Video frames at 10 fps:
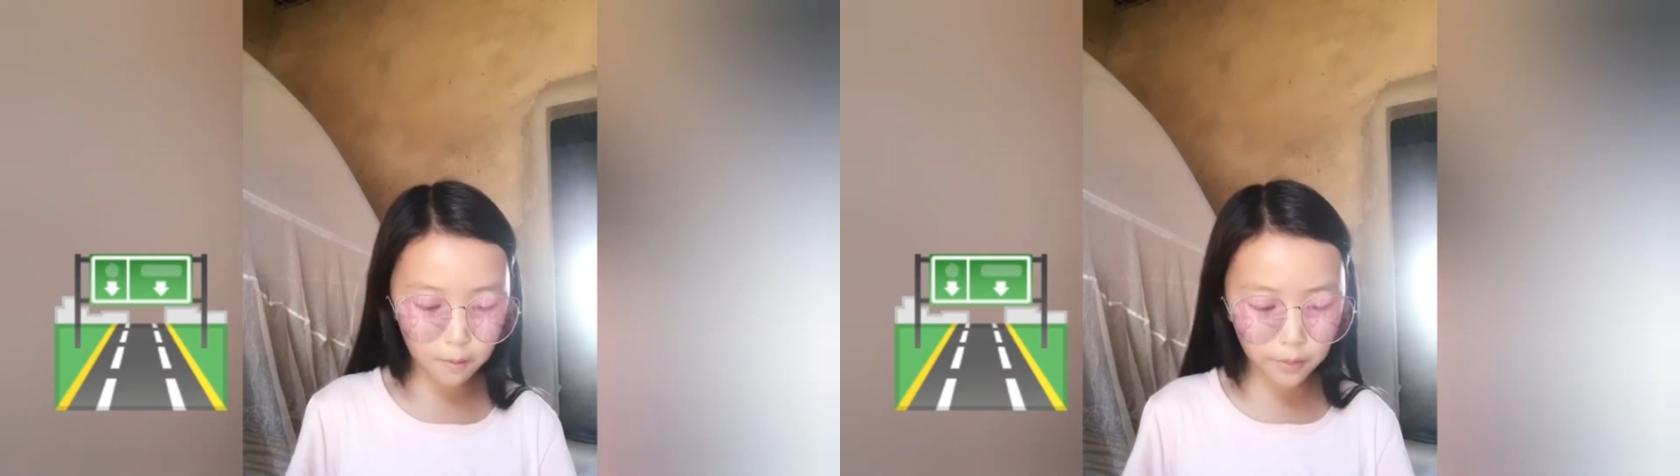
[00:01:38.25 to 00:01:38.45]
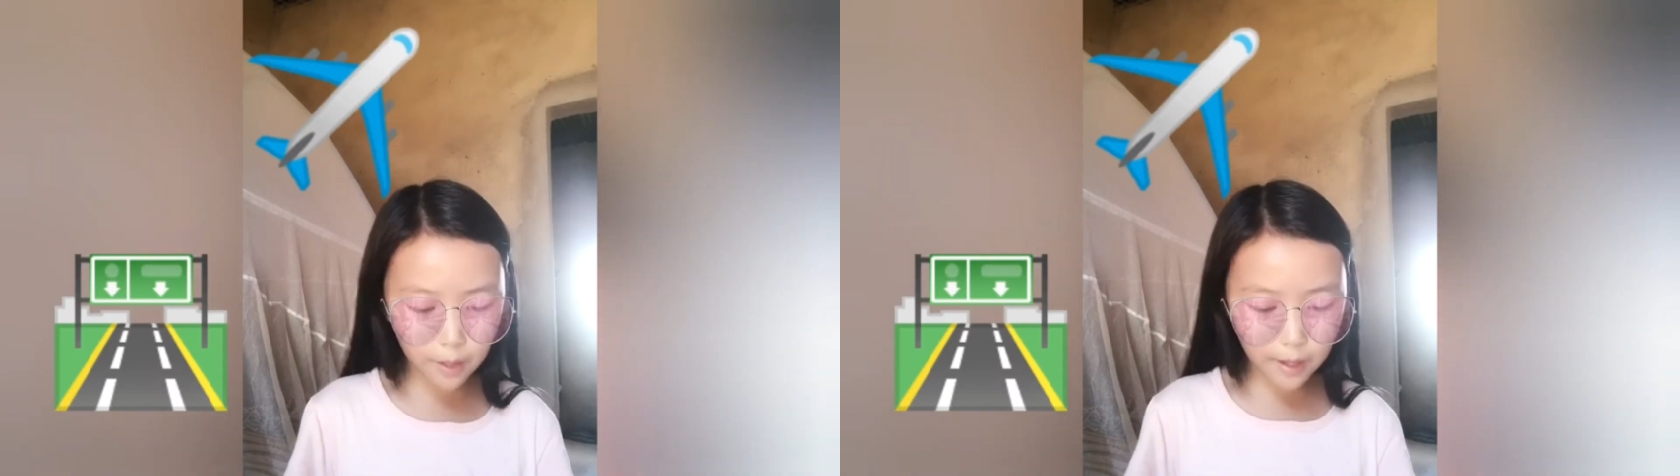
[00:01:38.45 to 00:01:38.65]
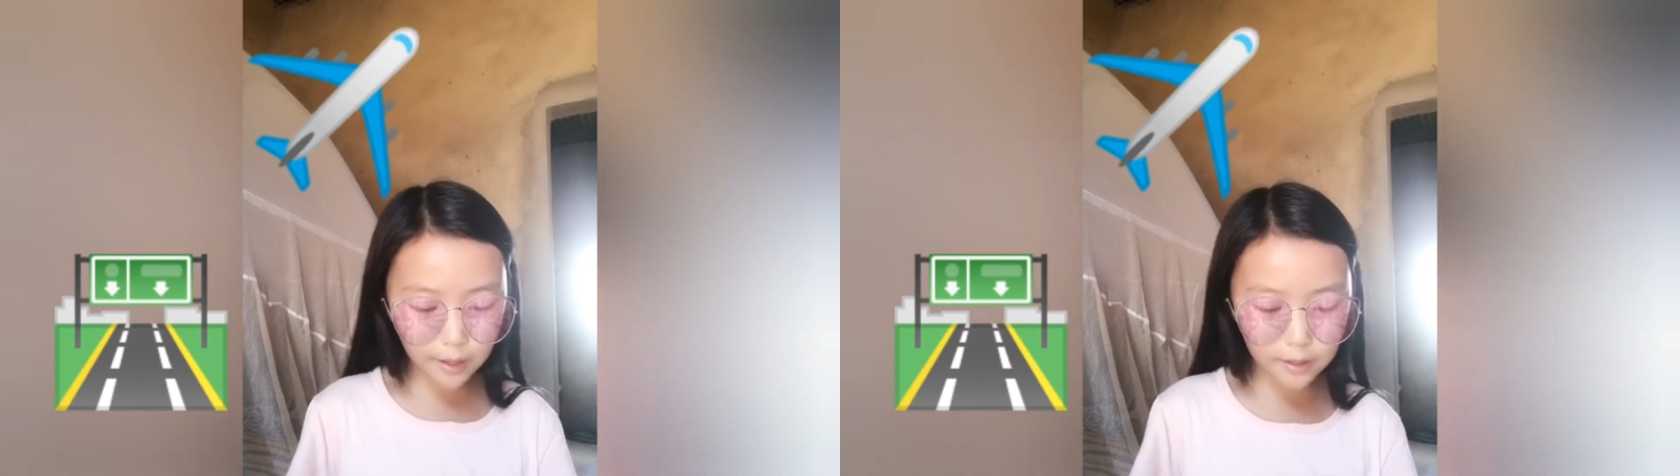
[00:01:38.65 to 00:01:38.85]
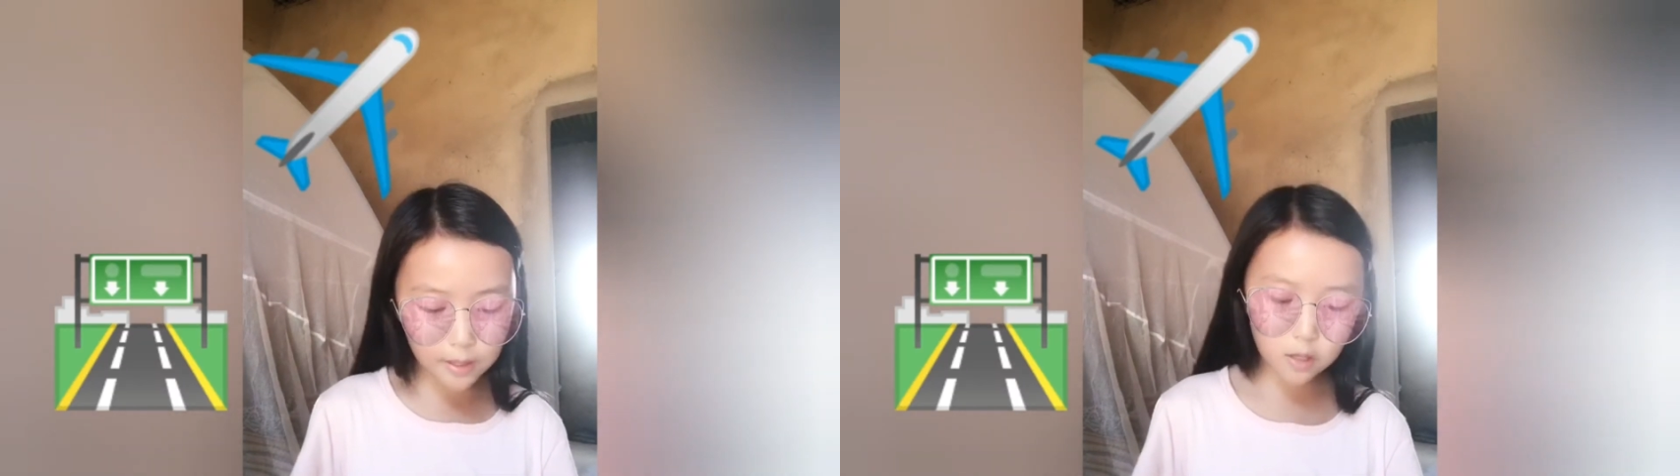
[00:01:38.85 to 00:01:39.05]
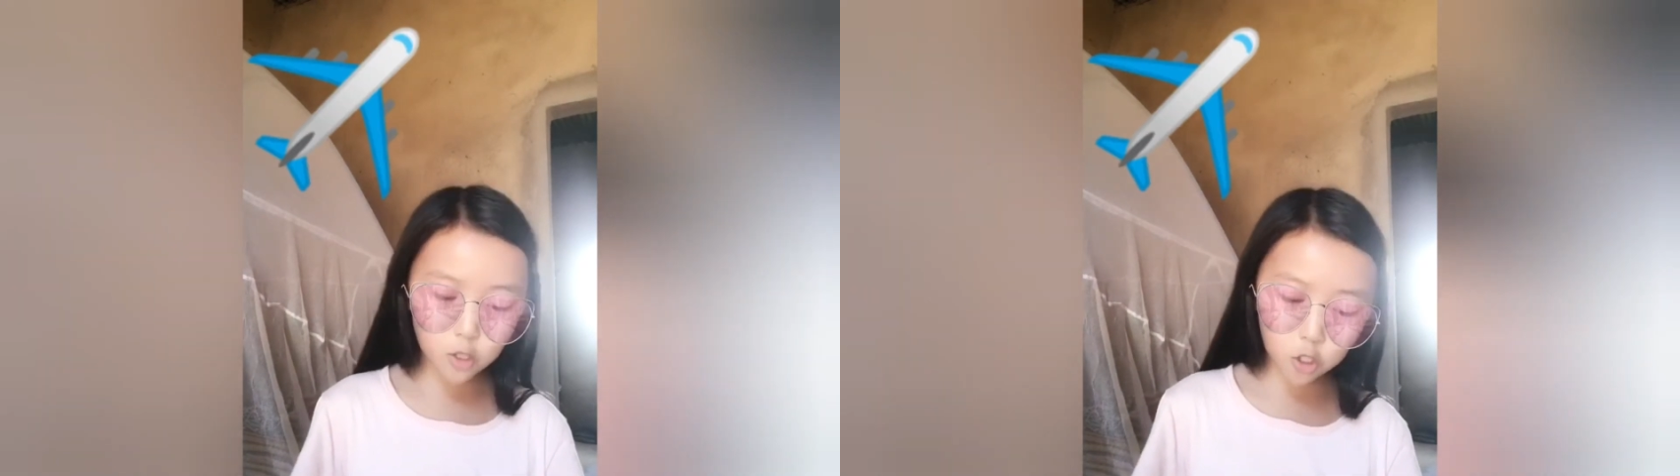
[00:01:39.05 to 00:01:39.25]

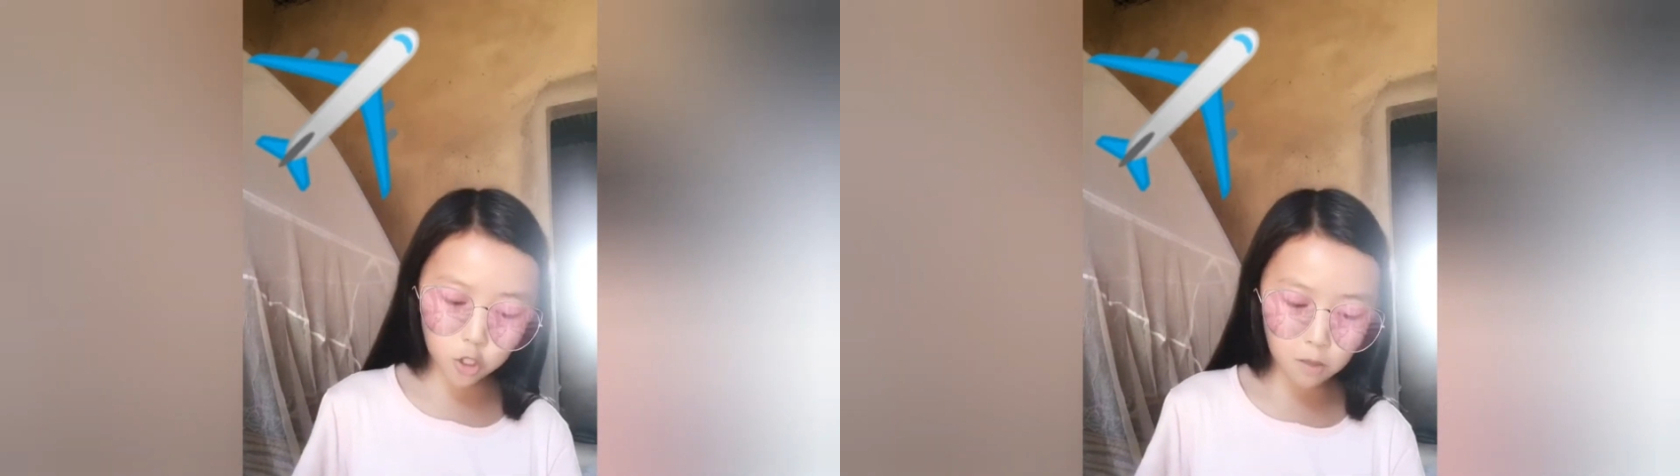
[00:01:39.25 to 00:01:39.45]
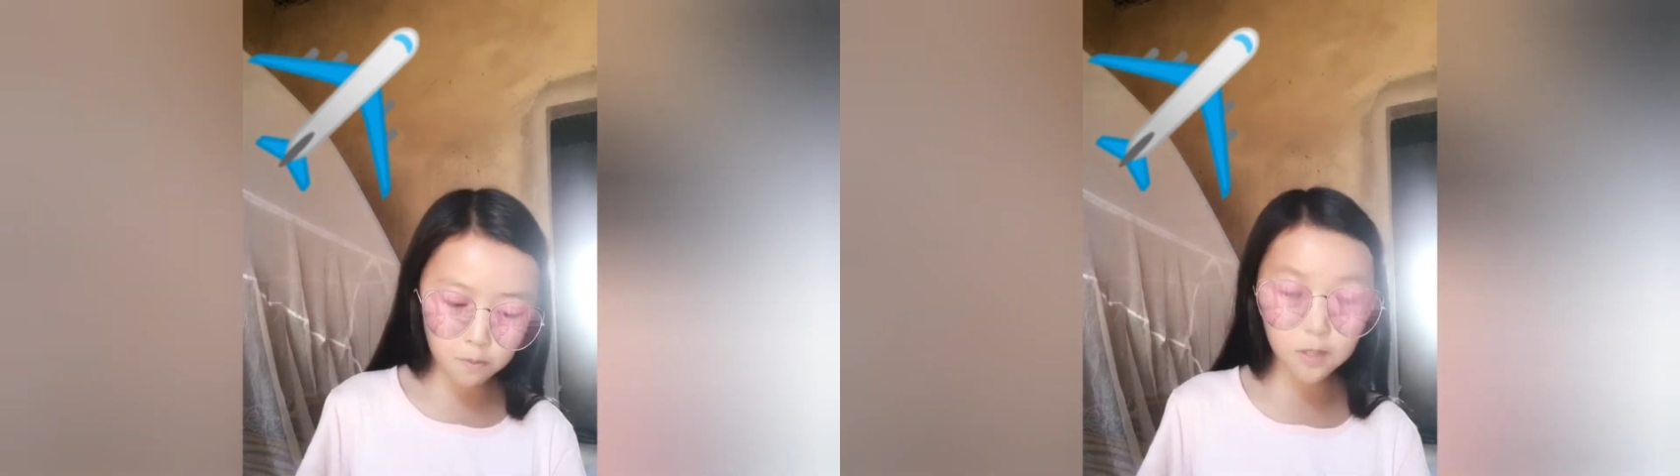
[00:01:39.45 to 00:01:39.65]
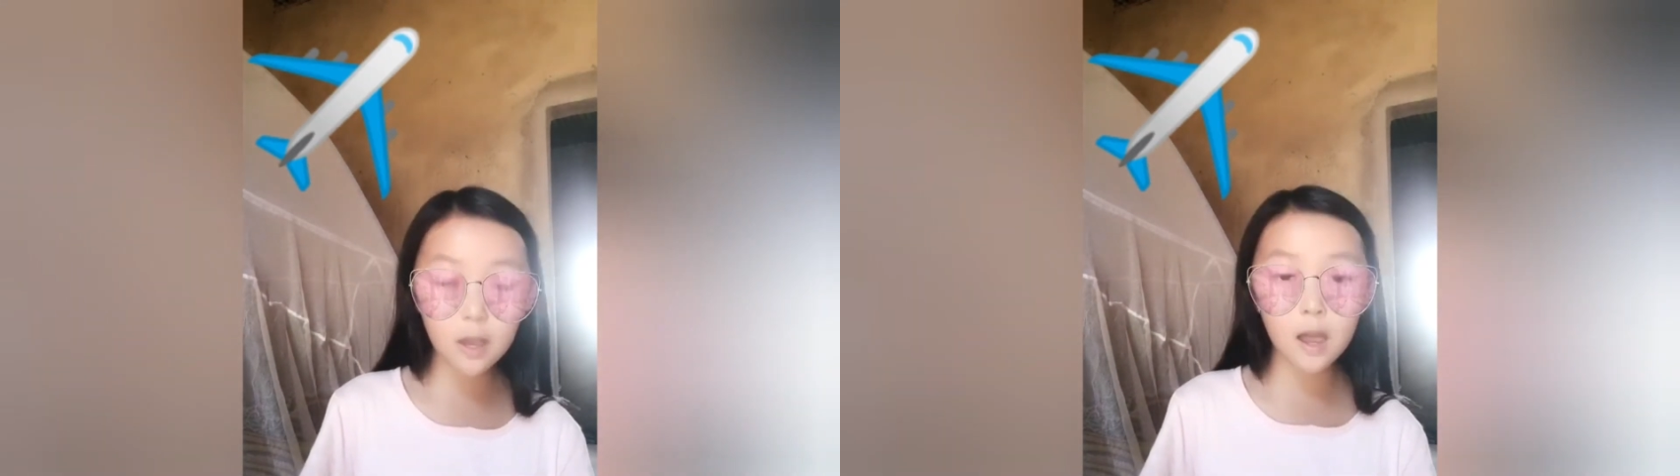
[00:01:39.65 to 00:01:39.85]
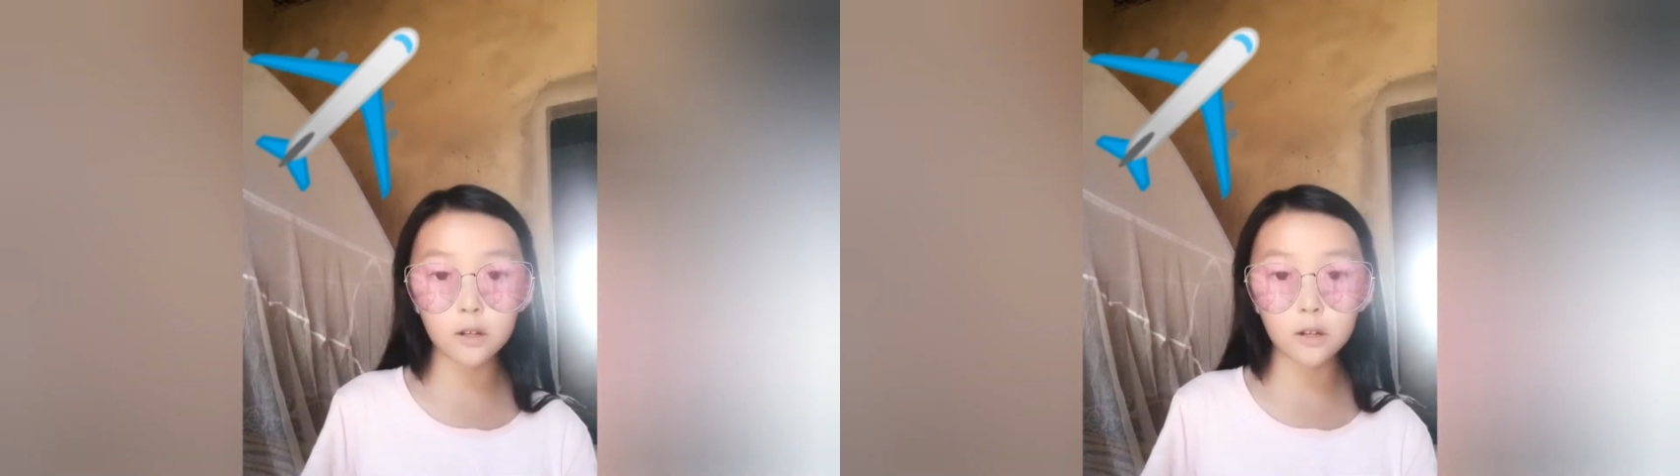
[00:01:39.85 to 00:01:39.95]
planes, ships,